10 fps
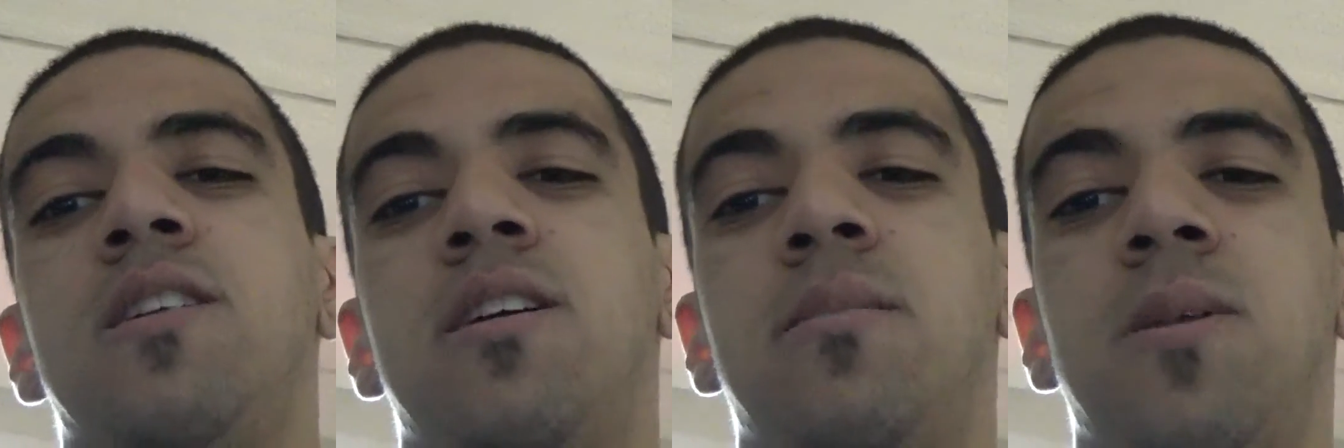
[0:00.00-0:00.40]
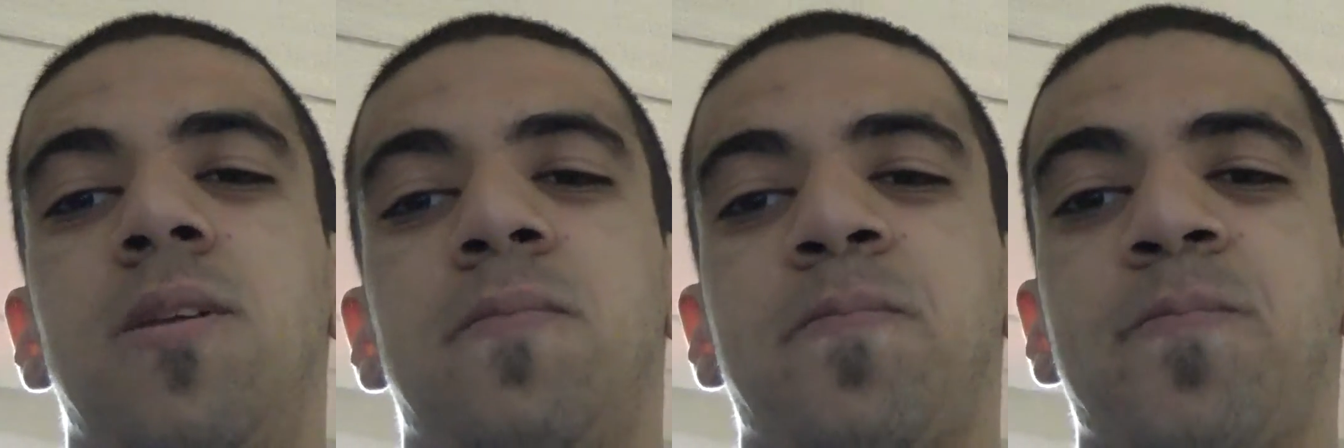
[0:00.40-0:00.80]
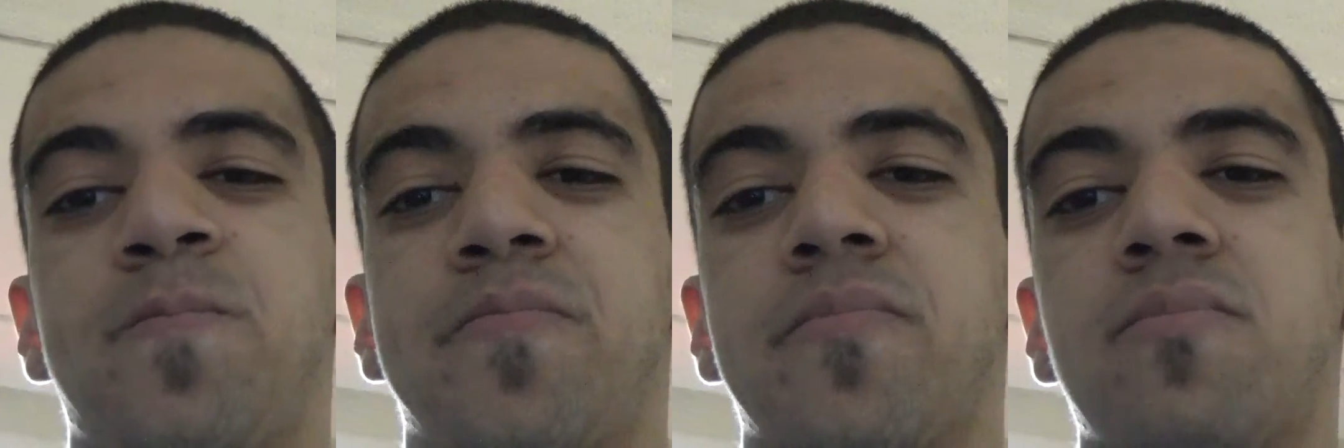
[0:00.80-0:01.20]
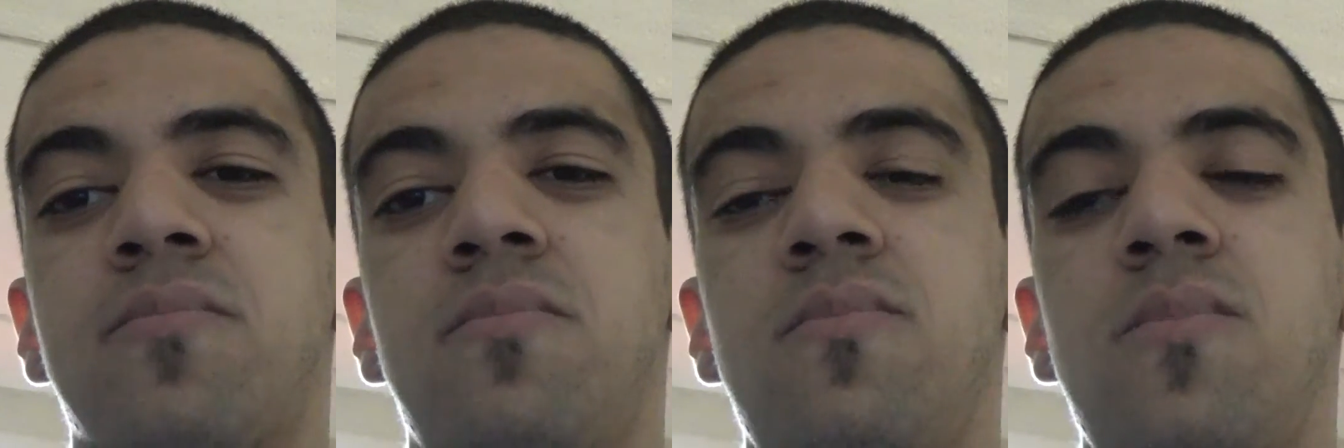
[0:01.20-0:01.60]
I mean,
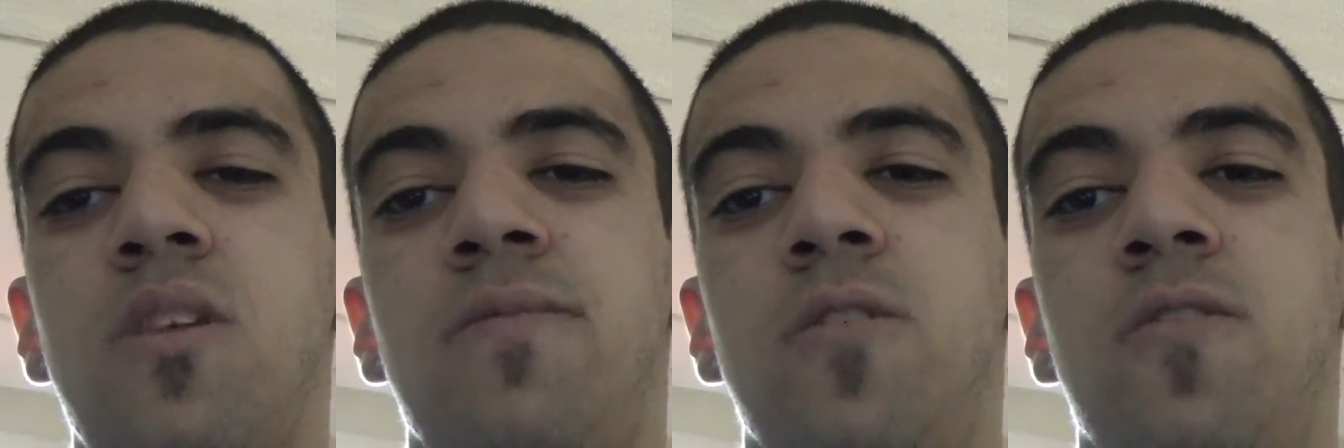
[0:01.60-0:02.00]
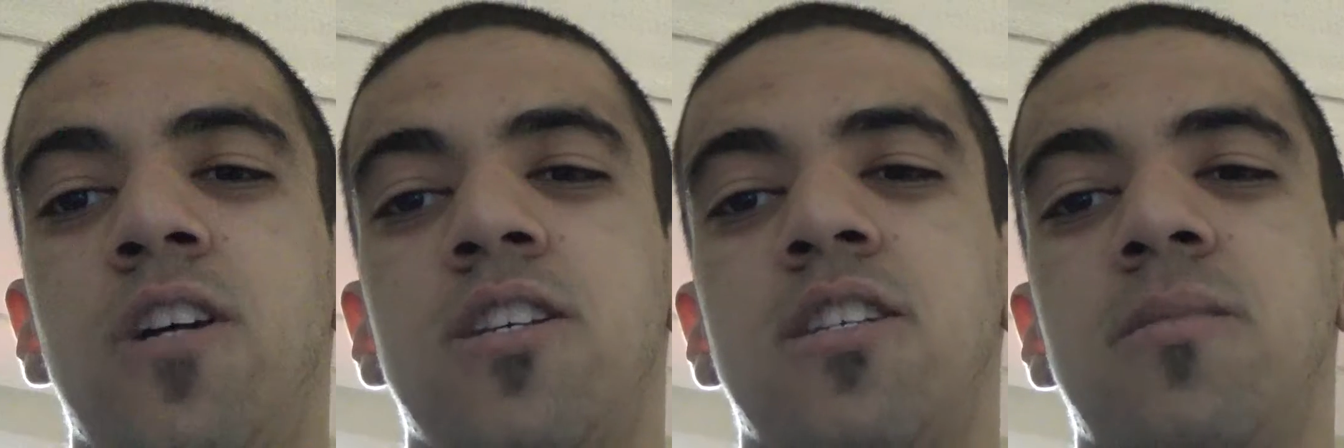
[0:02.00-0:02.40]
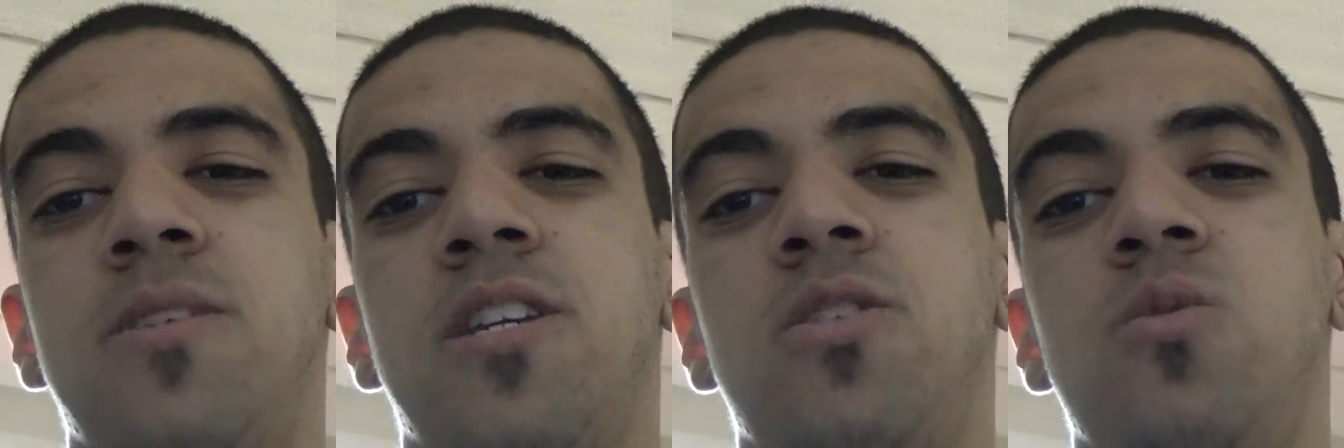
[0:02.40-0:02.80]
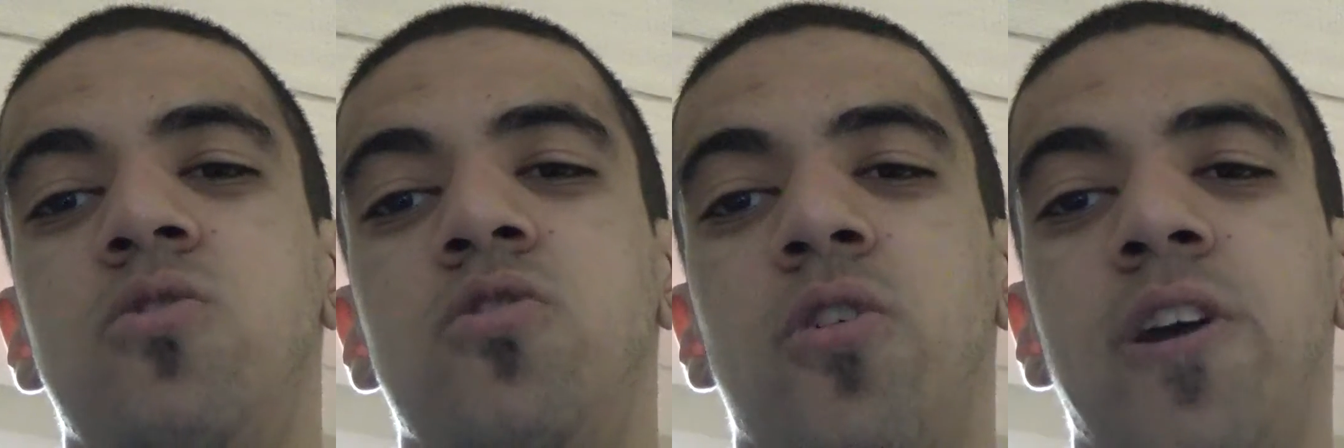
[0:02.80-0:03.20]
if you find a subject you
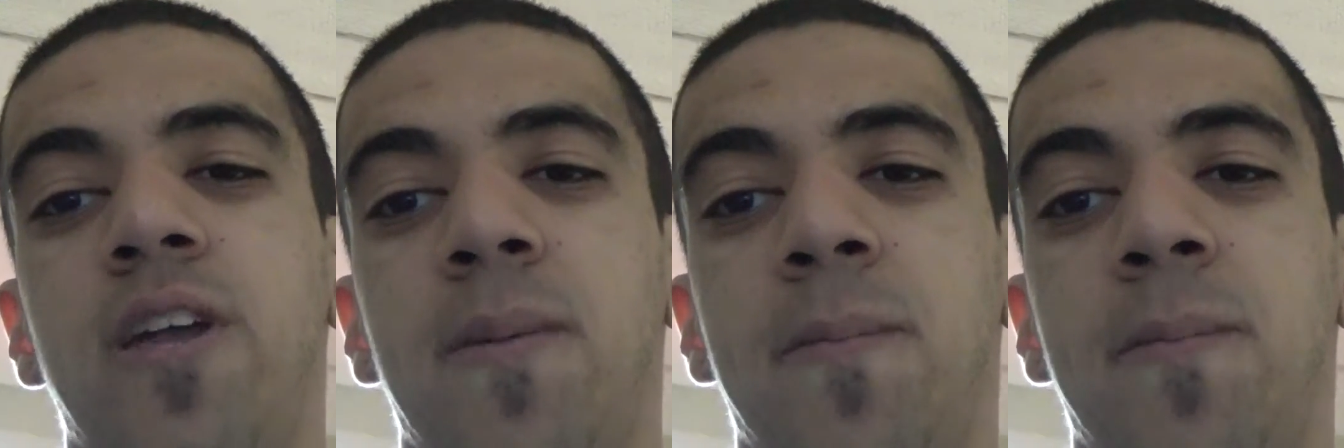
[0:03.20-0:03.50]
enjoy,